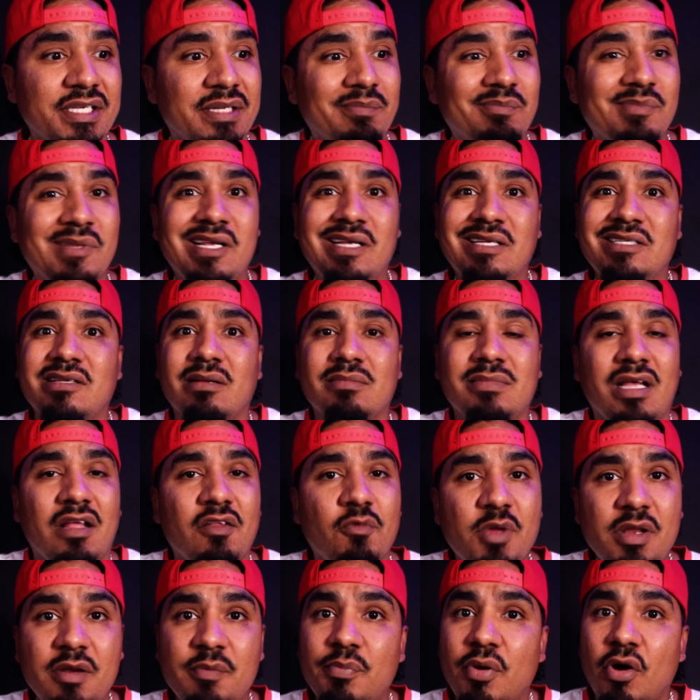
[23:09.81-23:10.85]
and
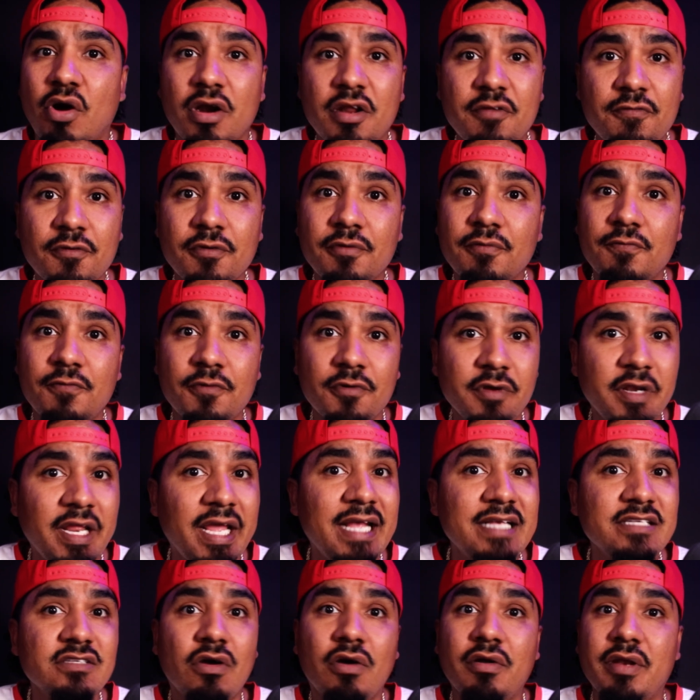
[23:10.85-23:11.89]
sometimes we'd party for
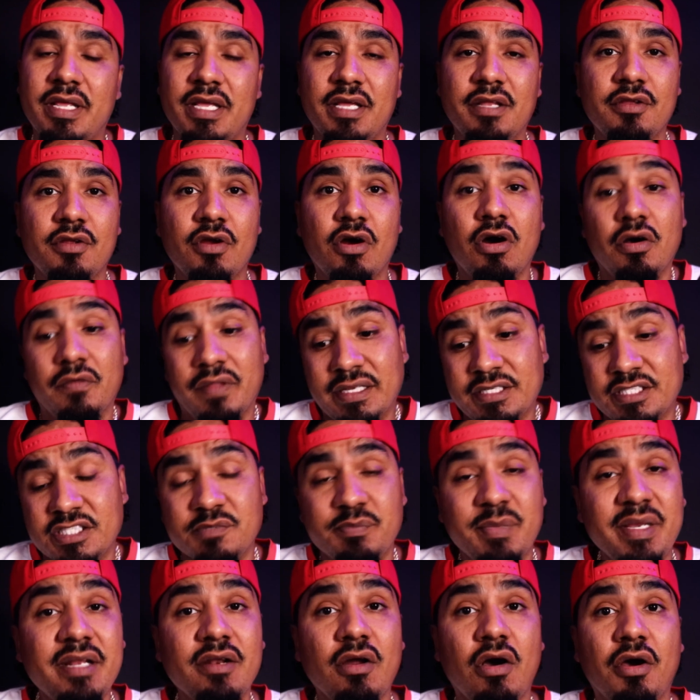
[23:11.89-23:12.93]
days on end, y'all, and that's
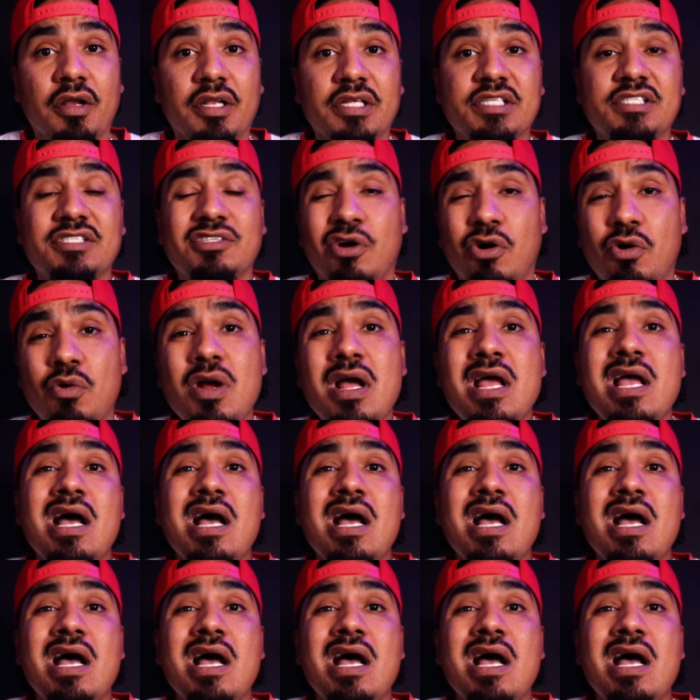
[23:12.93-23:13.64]
just being honest. So